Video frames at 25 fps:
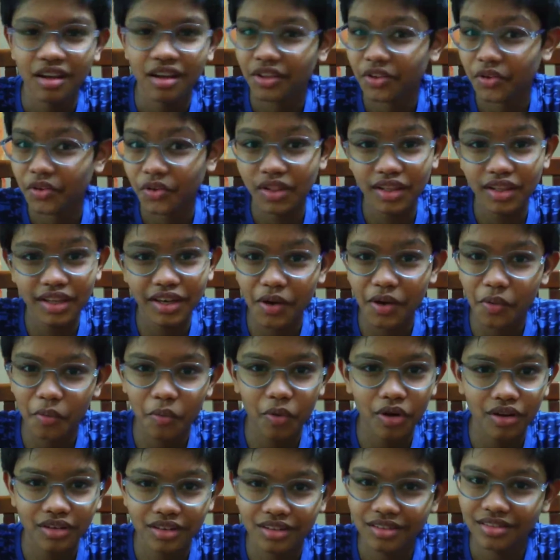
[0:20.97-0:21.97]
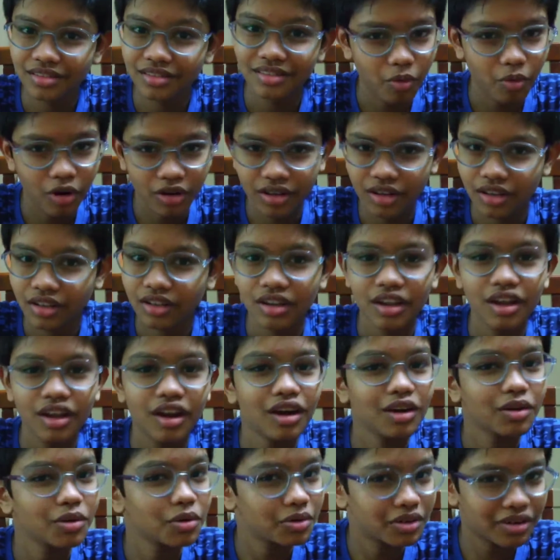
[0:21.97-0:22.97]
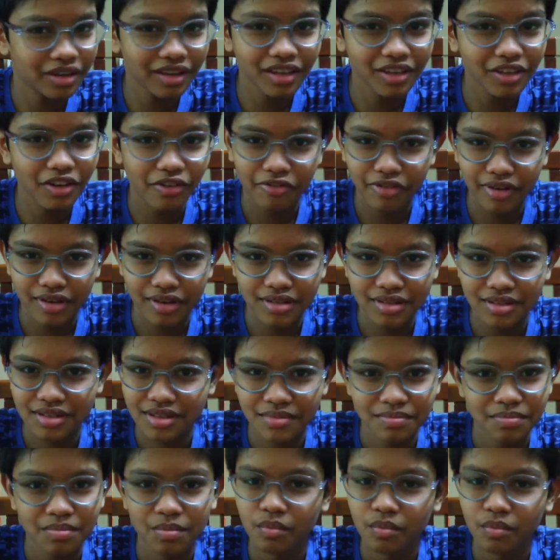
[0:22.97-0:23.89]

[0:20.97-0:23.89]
you'll need a water bottle to trick your friends.